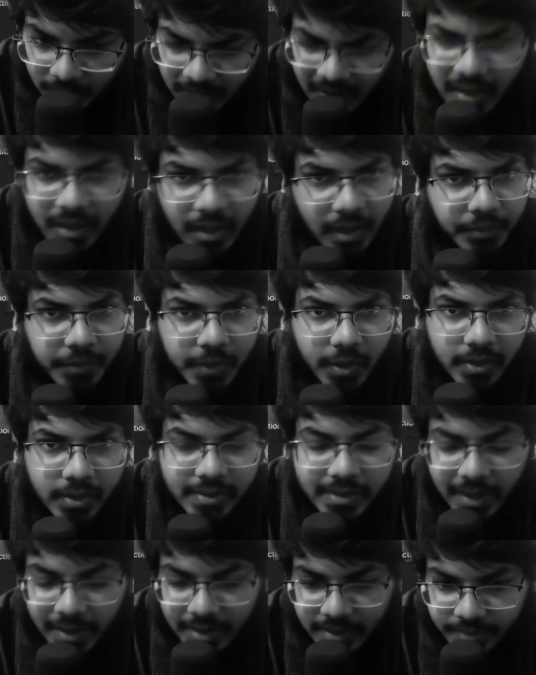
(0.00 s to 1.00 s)
Yeah, I'm not
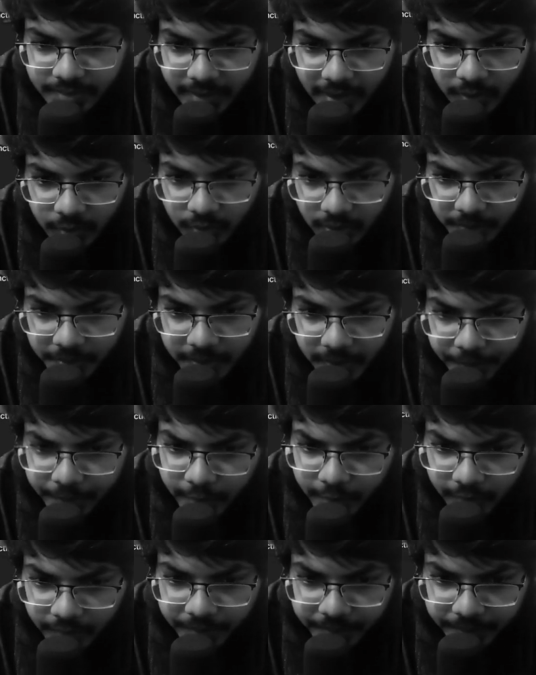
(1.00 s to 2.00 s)
satisfied with
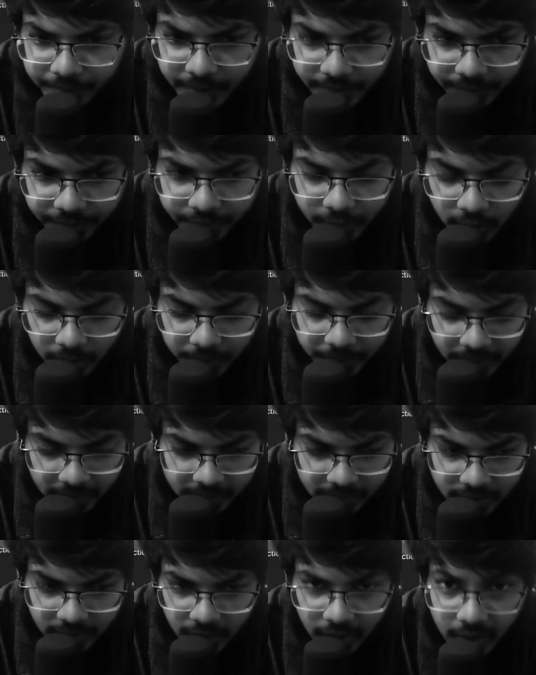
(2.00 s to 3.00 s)
the
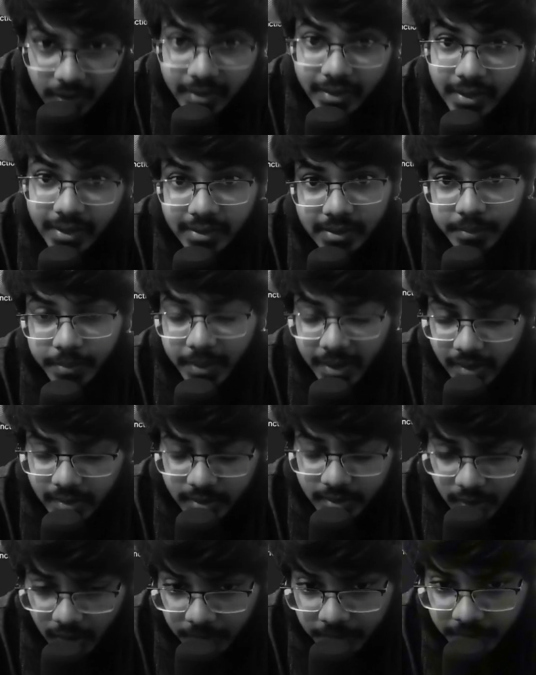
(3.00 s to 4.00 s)
performance. Claude does a better
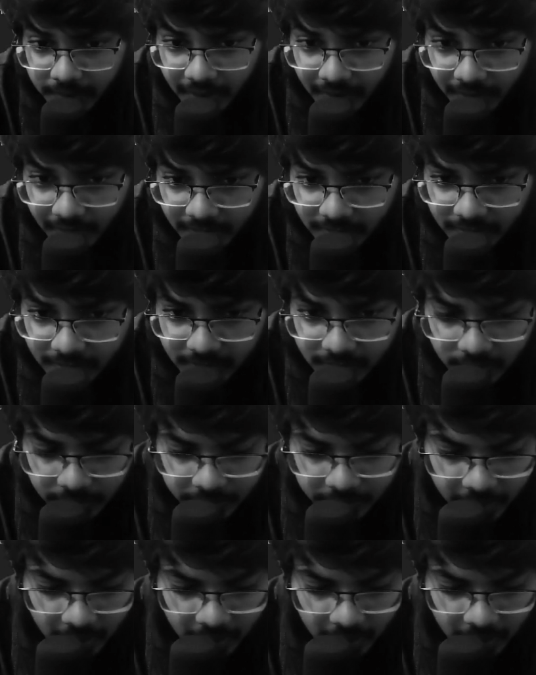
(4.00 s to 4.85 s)
job than this, to be